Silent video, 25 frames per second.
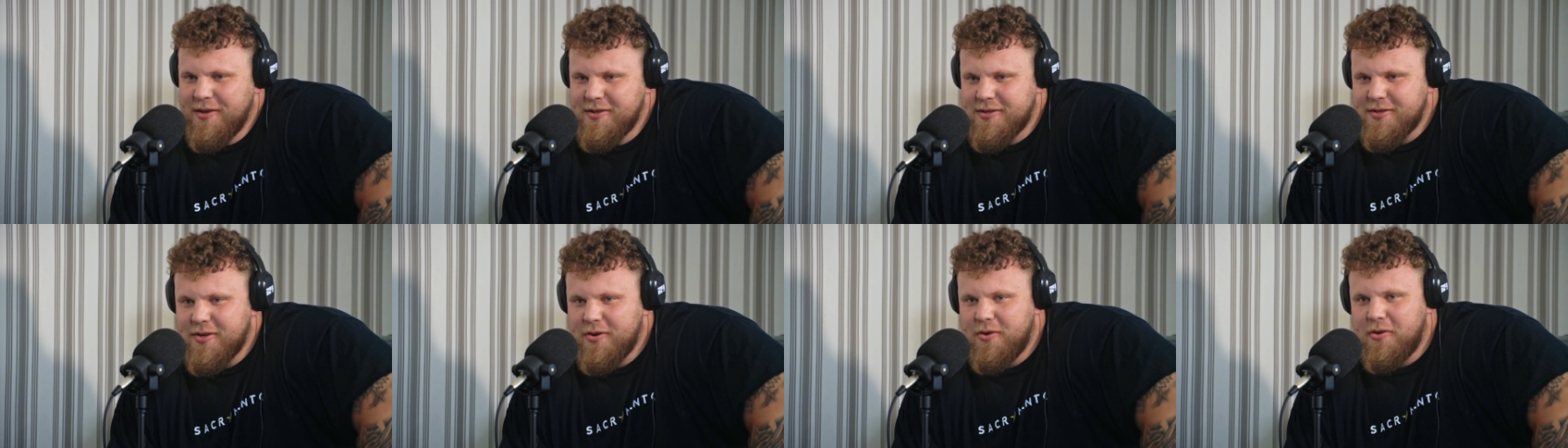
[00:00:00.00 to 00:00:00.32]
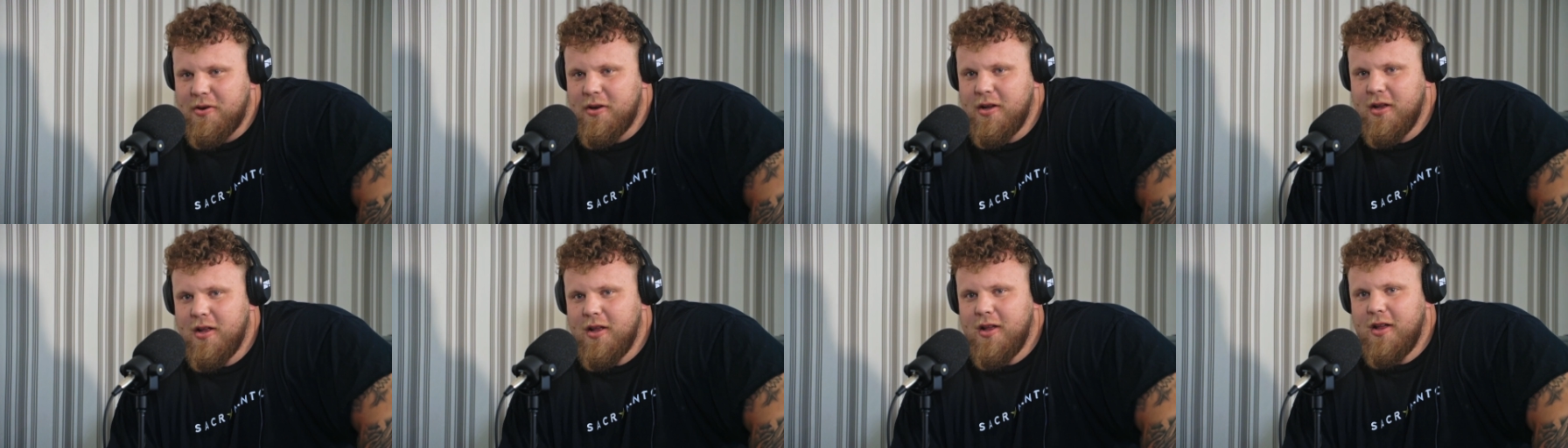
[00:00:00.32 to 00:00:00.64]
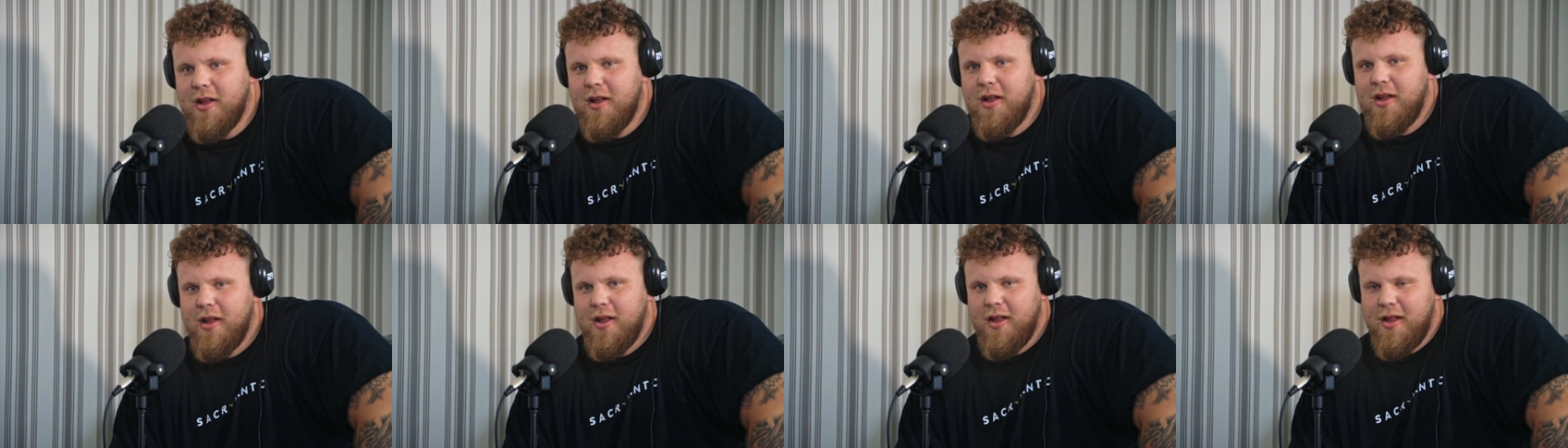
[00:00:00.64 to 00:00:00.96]
So,
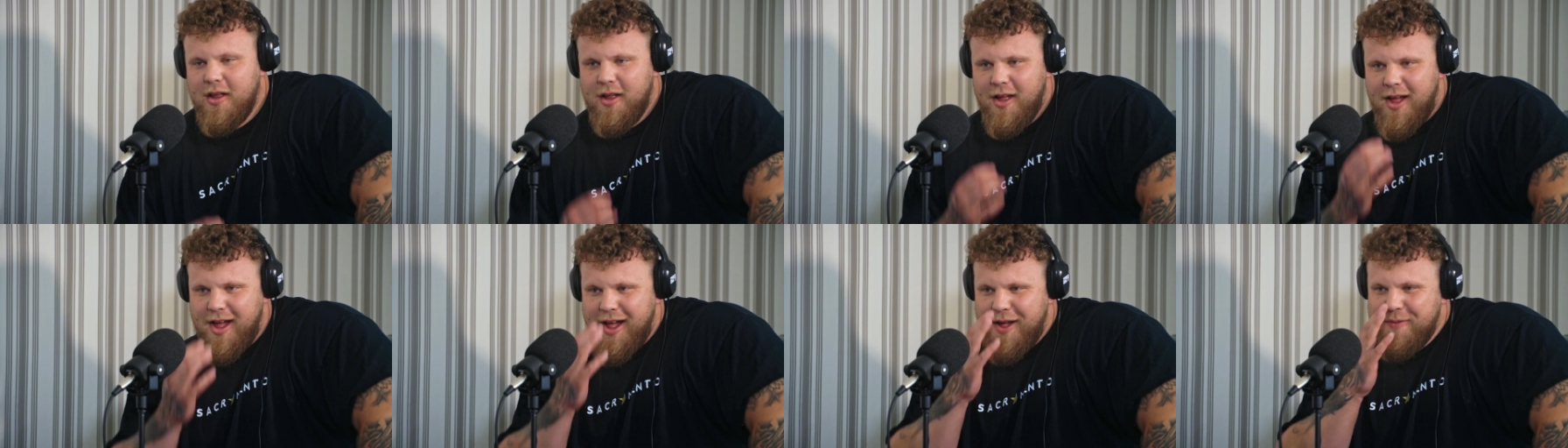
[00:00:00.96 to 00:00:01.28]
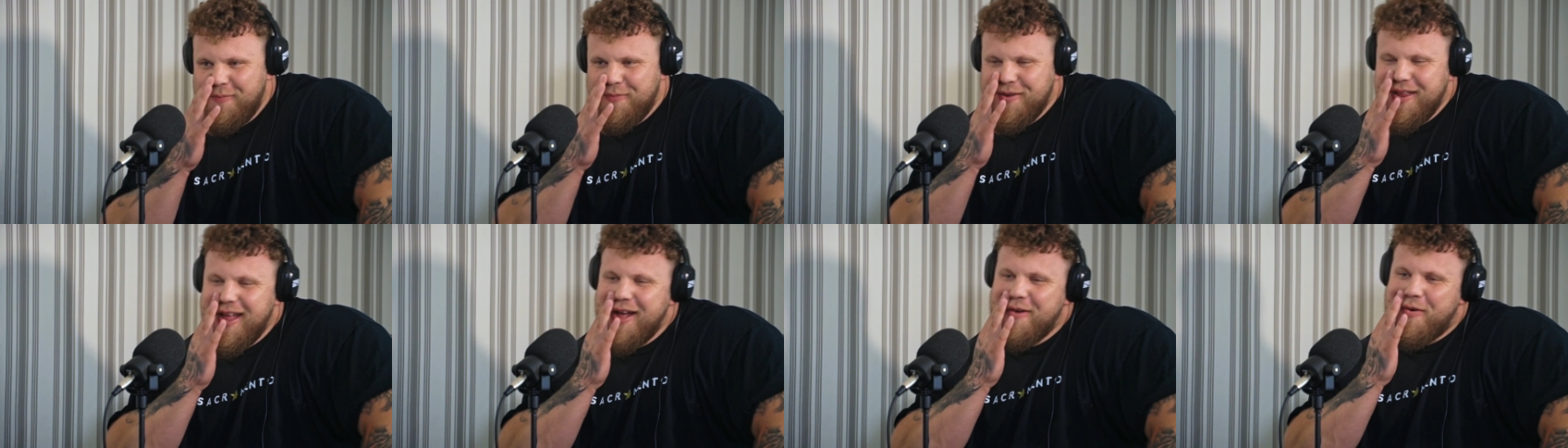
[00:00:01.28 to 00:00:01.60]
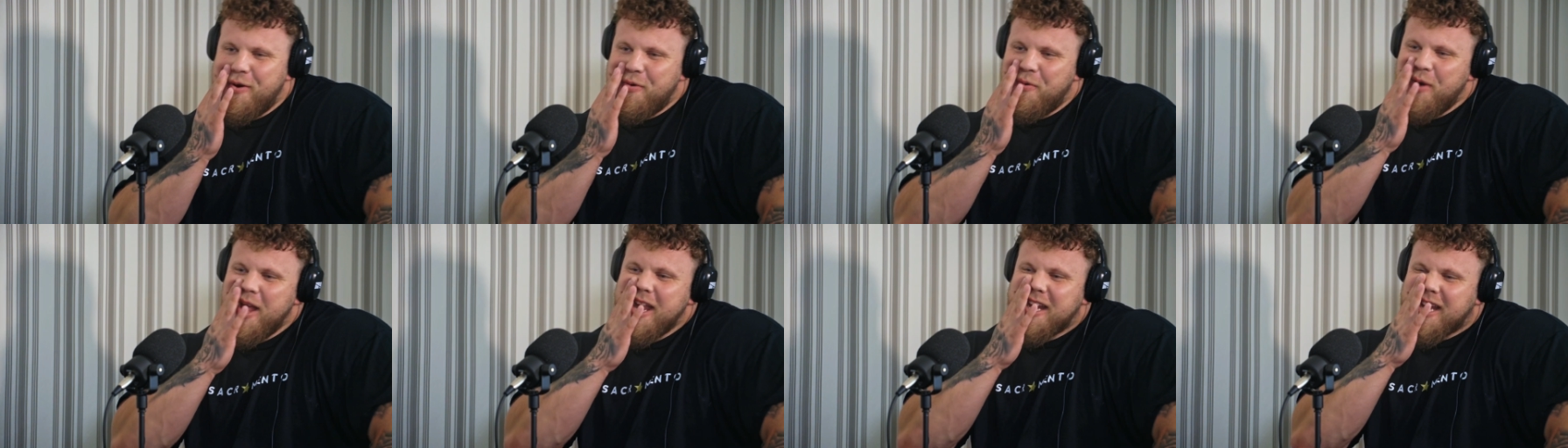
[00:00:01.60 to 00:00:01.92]

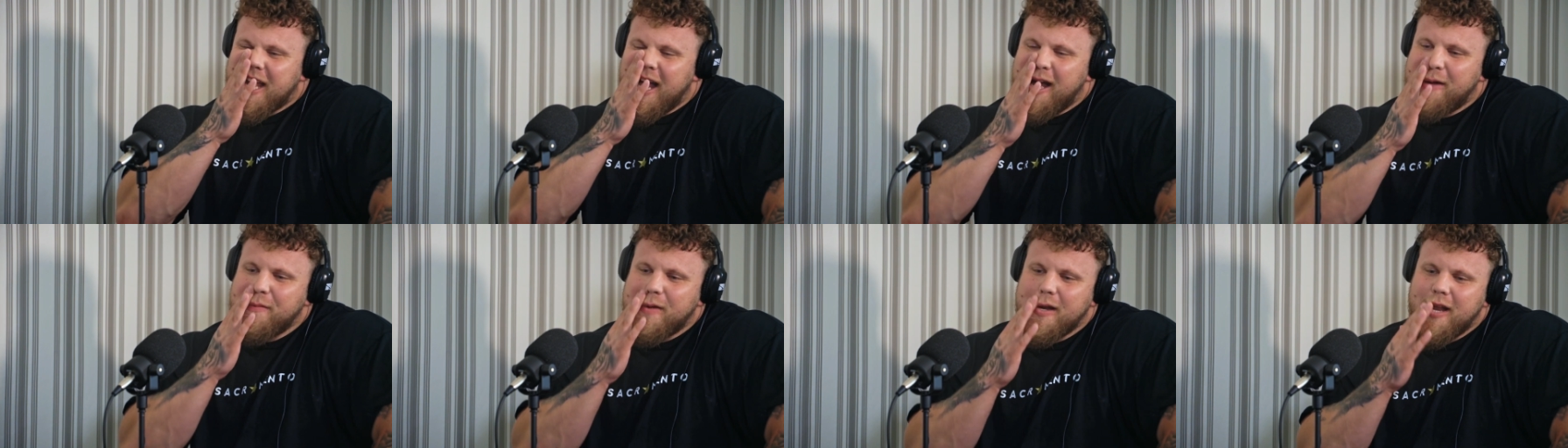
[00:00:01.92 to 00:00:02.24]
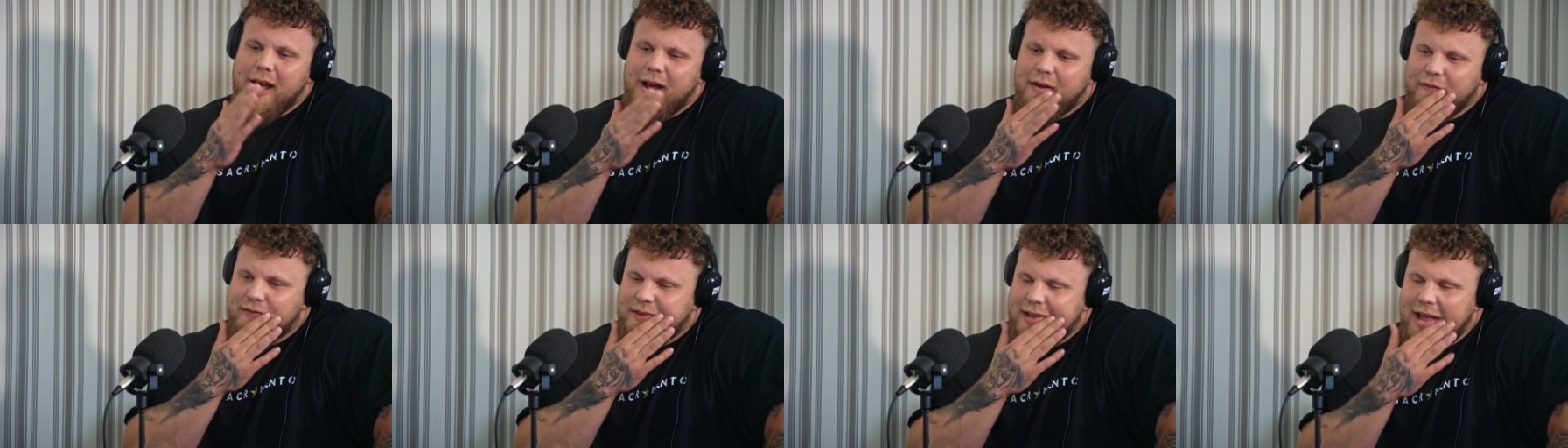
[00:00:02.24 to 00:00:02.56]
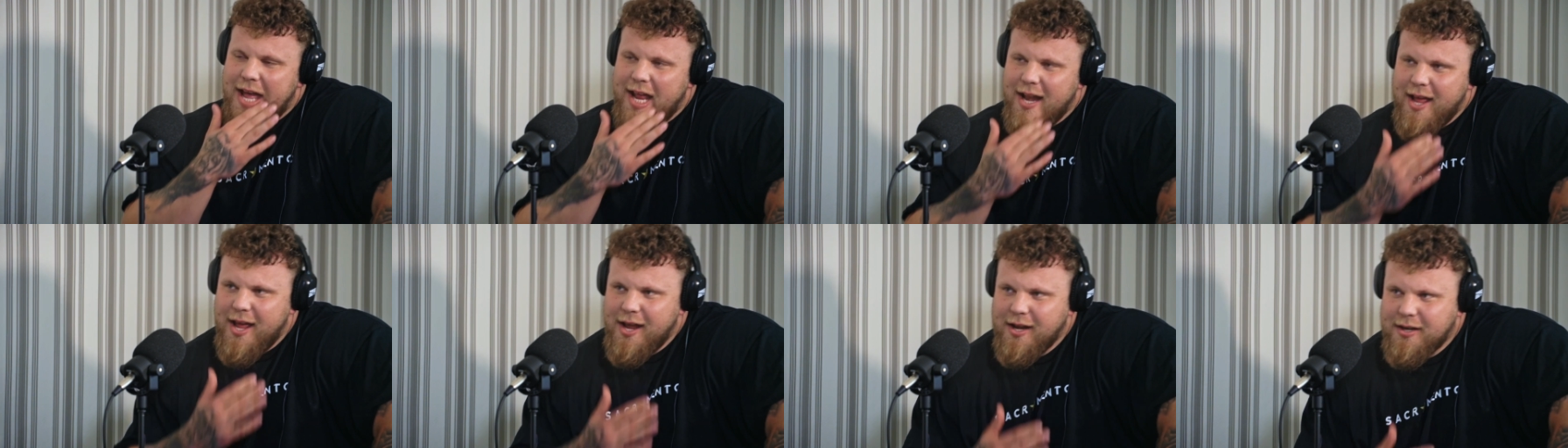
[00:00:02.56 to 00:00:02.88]
we'll wake up and have
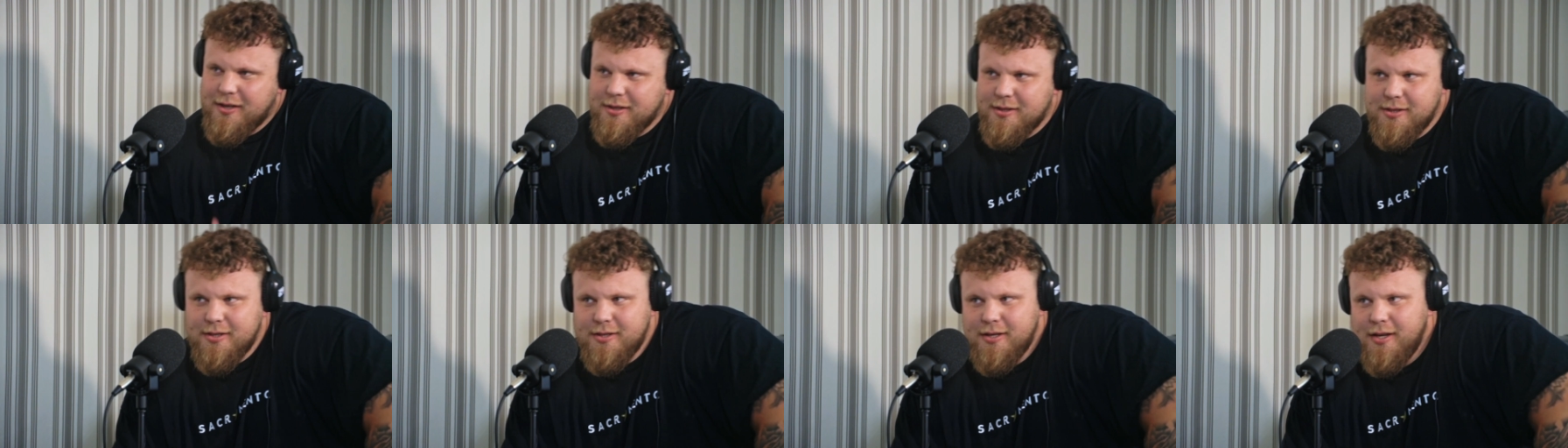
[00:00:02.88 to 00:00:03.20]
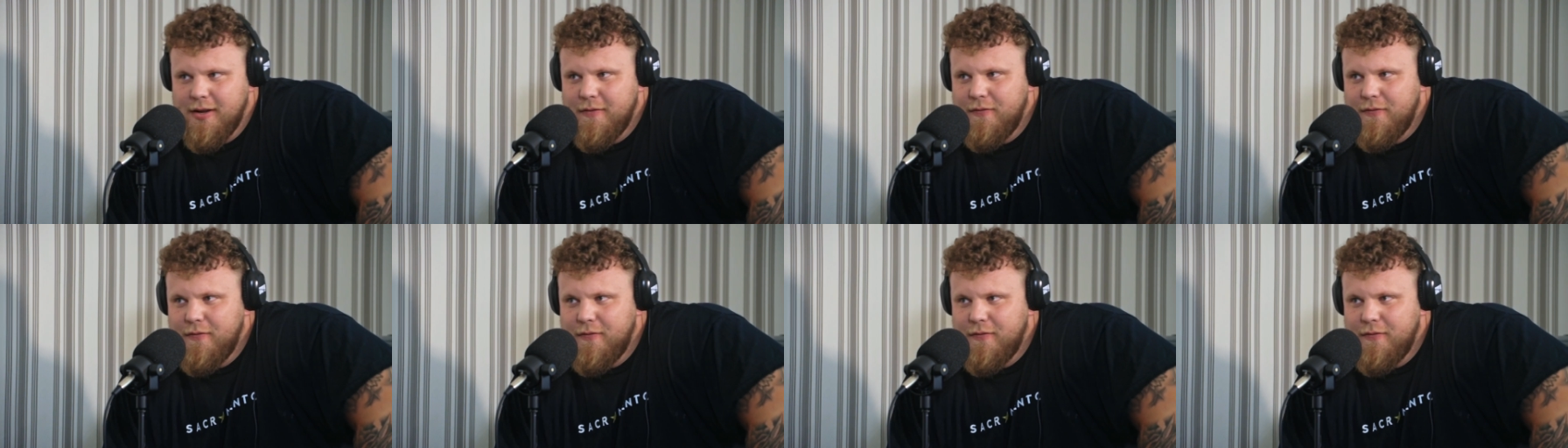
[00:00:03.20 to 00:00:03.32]
10 eggs.